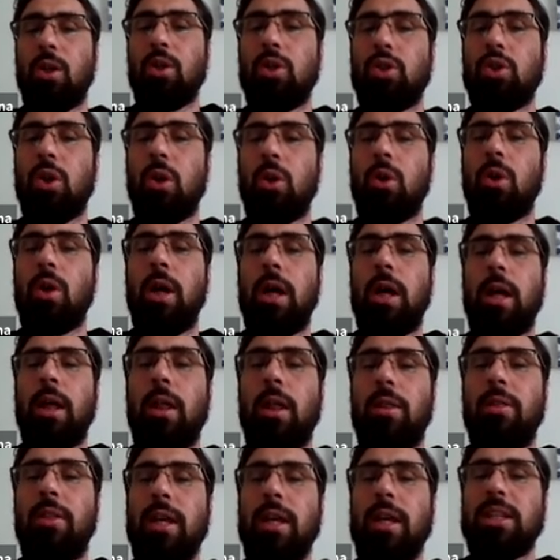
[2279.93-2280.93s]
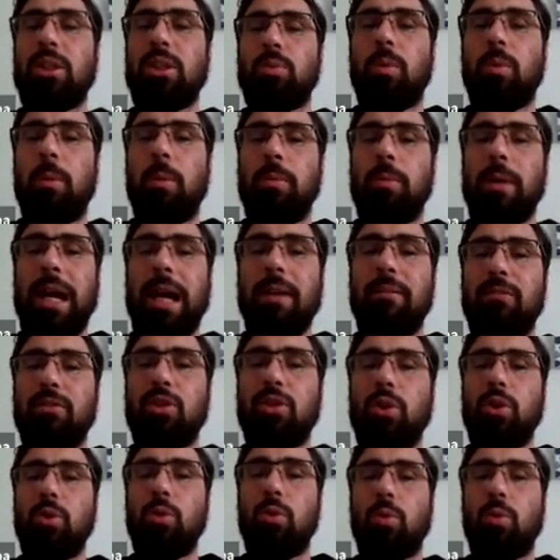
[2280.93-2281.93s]
So this, when we have
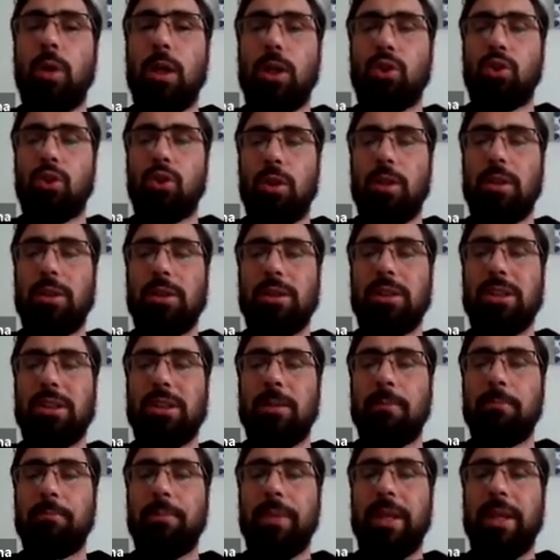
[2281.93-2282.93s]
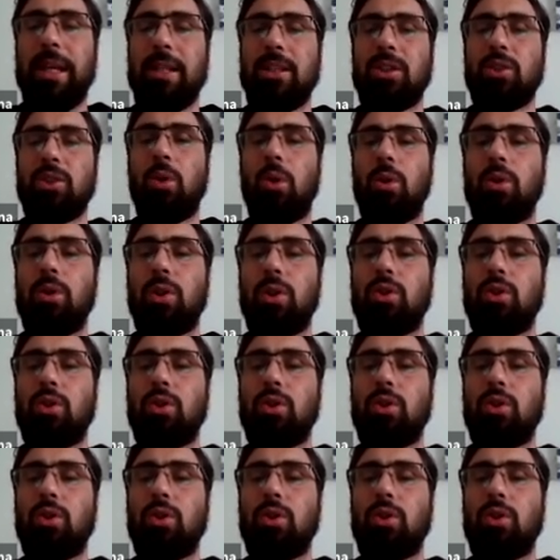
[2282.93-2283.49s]
two questions, it's called a